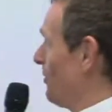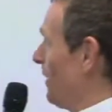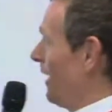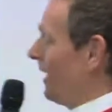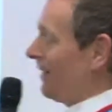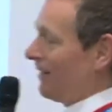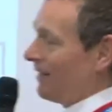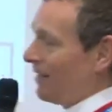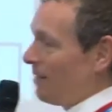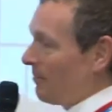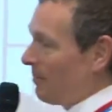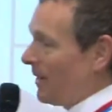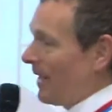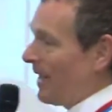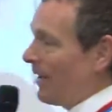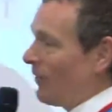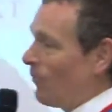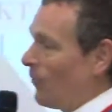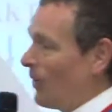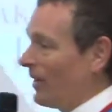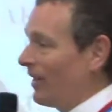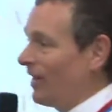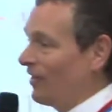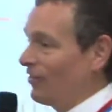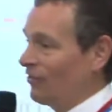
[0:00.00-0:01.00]
about number
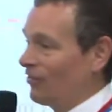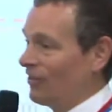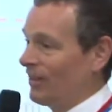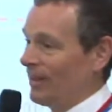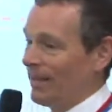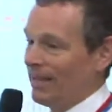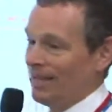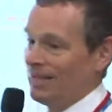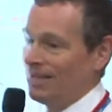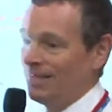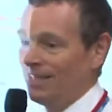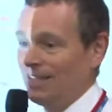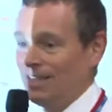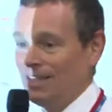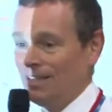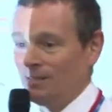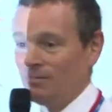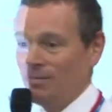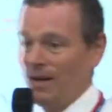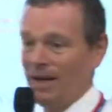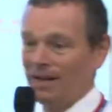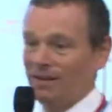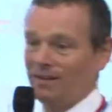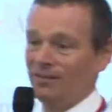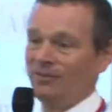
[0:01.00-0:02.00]
118,
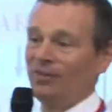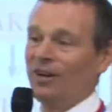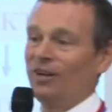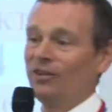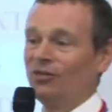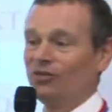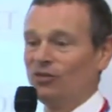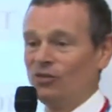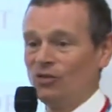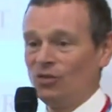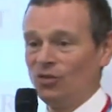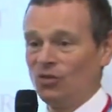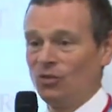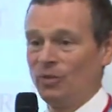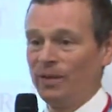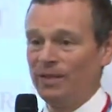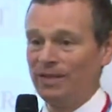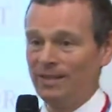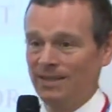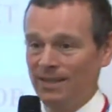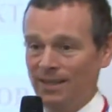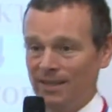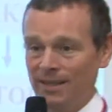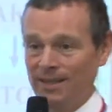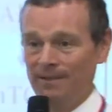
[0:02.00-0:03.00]
about
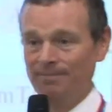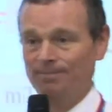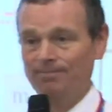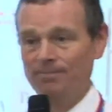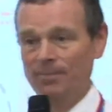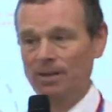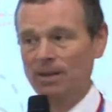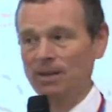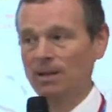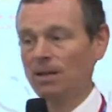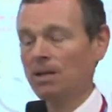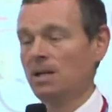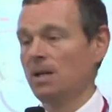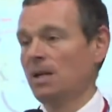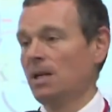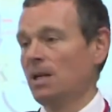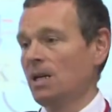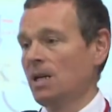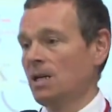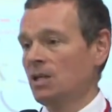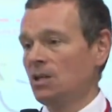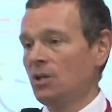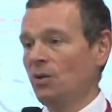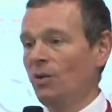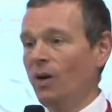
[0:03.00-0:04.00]
120.
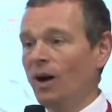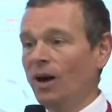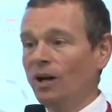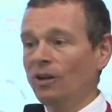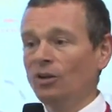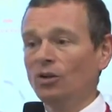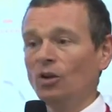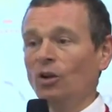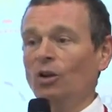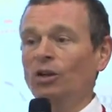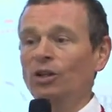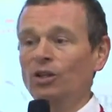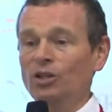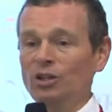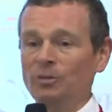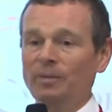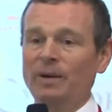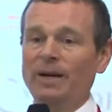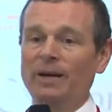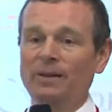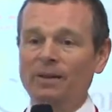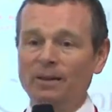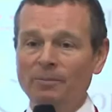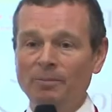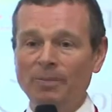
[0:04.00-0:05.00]
So our knowledge
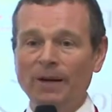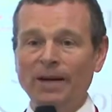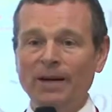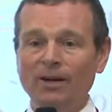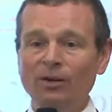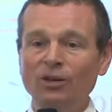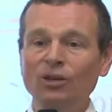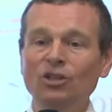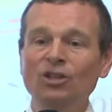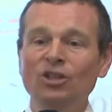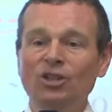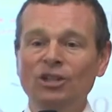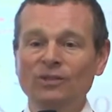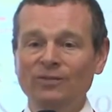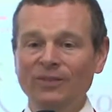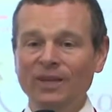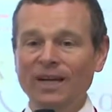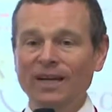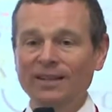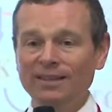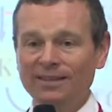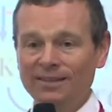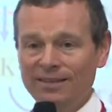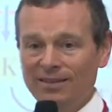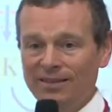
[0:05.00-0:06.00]
about the biology of
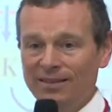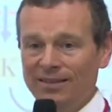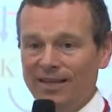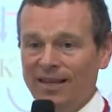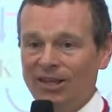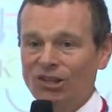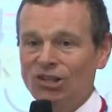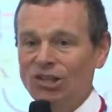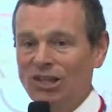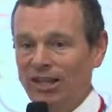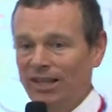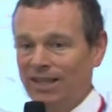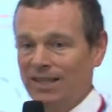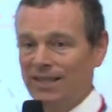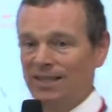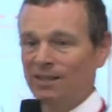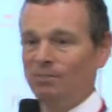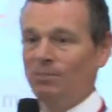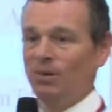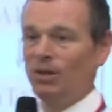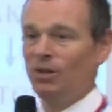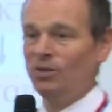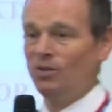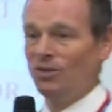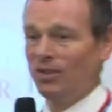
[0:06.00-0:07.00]
cancer is actually
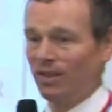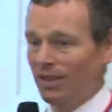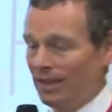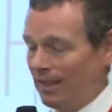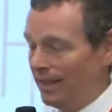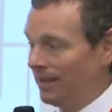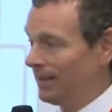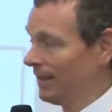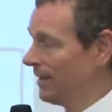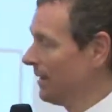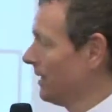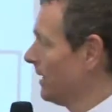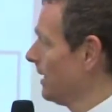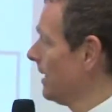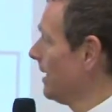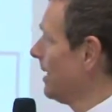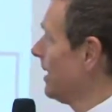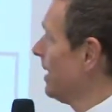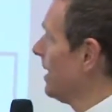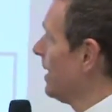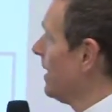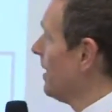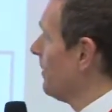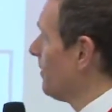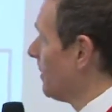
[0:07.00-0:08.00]
exploding.
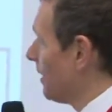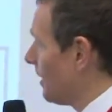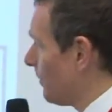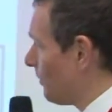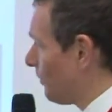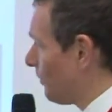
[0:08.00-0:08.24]
But the